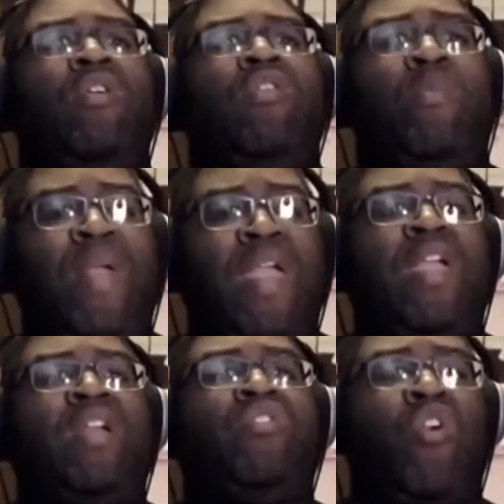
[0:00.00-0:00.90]
the
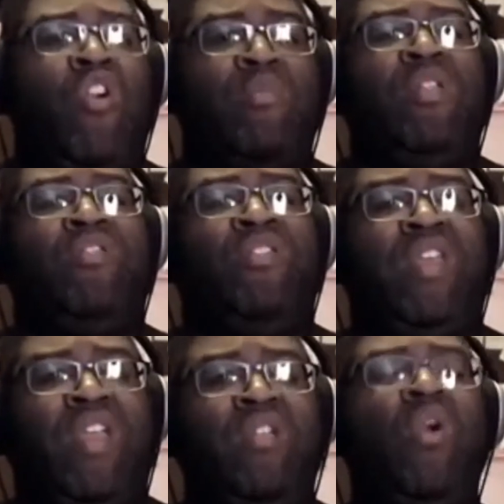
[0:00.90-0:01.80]
big tournament
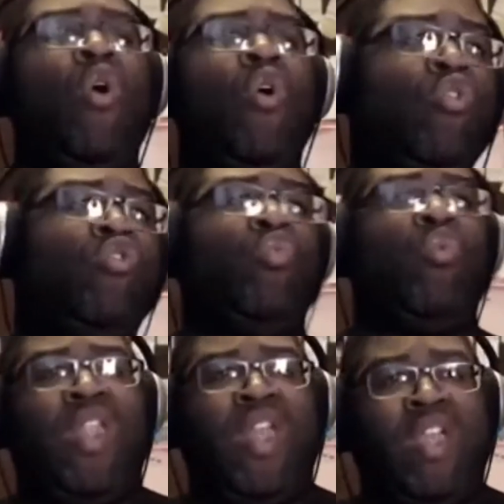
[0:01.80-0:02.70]
scene, who's
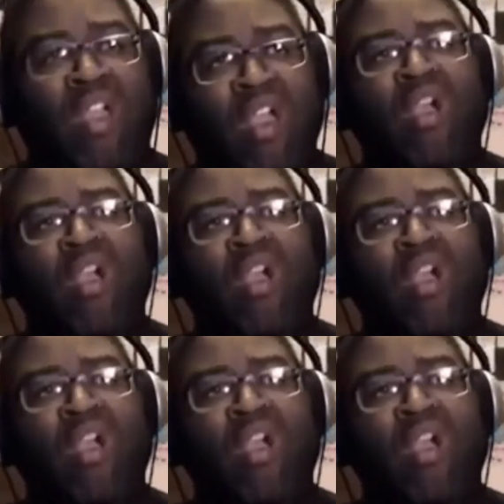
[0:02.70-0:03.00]
winning,